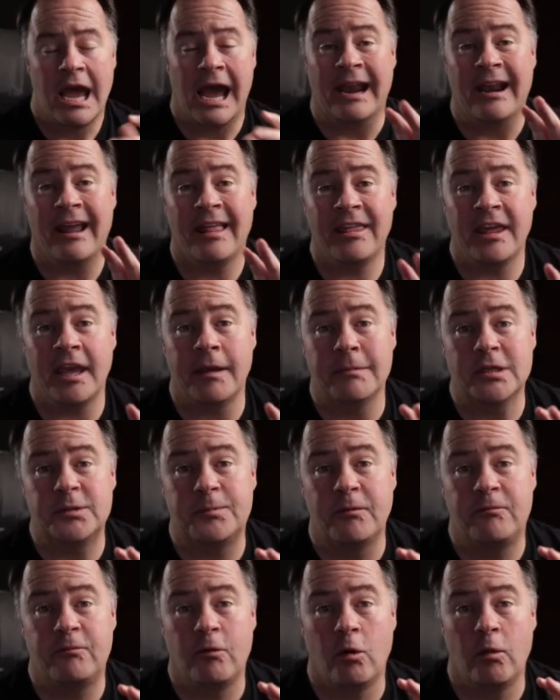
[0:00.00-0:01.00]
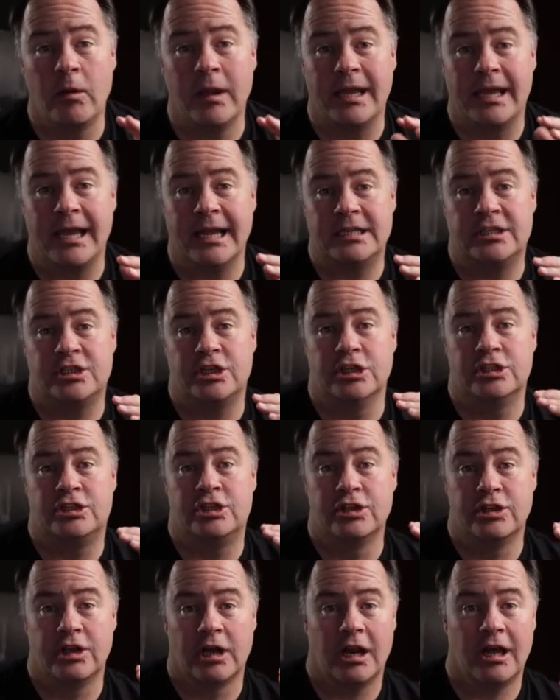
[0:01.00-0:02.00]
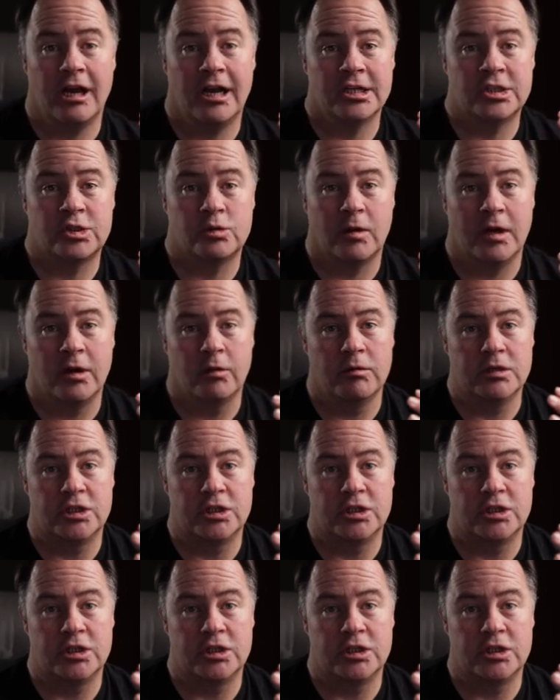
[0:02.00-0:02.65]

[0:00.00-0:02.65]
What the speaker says: Another image before we get to the last one,